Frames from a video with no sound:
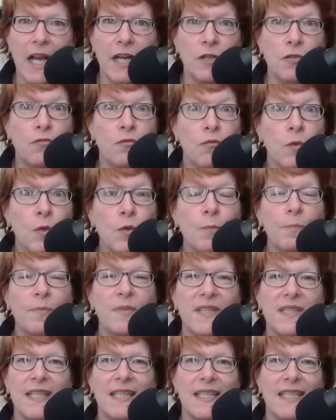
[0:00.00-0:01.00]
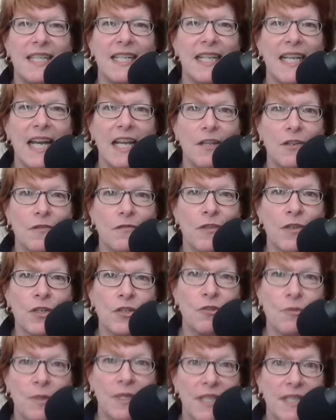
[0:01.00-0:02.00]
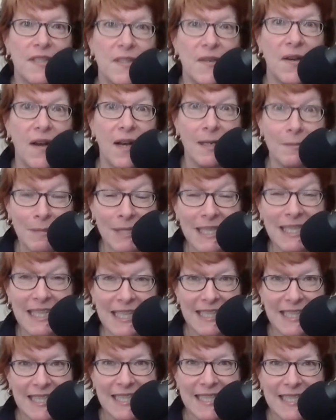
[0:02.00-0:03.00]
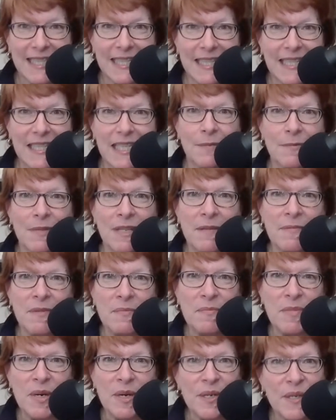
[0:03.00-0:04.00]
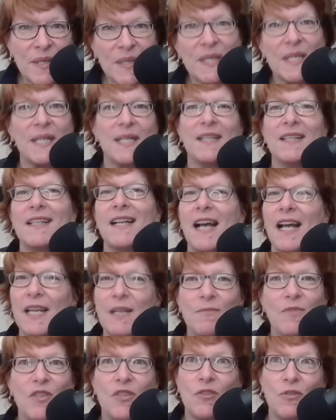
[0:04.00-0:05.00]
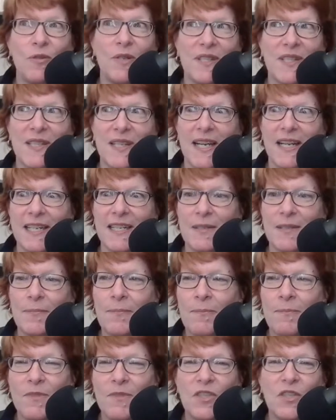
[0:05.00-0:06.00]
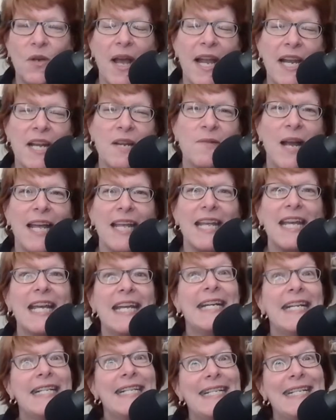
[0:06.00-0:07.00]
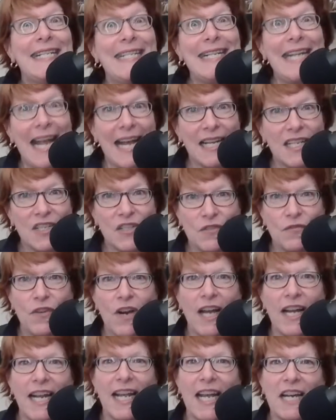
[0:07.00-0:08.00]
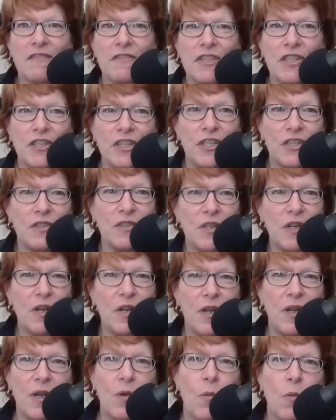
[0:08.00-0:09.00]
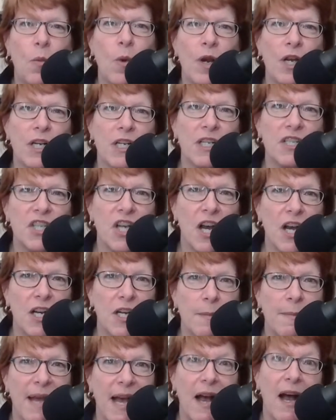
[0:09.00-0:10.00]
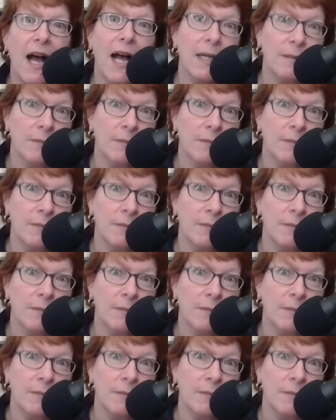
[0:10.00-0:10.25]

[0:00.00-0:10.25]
groups together virtually. So I'm going to get to see some of them in person. I'm so excited. So anyway, next Friday afternoon, I'm going to talk about